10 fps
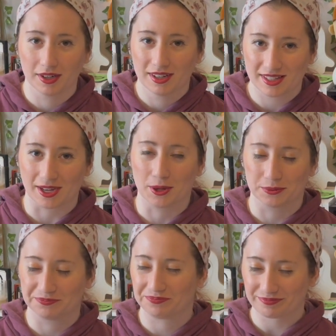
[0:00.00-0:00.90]
So
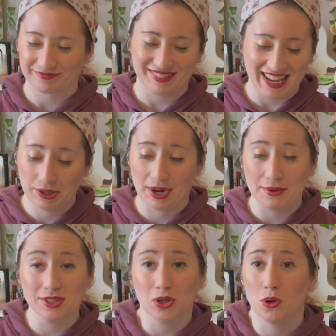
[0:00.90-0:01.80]
anyway, it
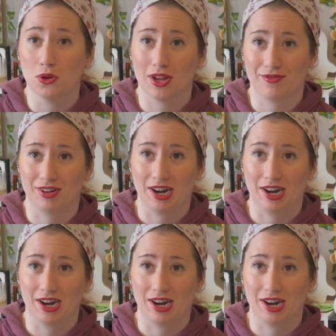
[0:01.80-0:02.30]
was a whole lot of fun.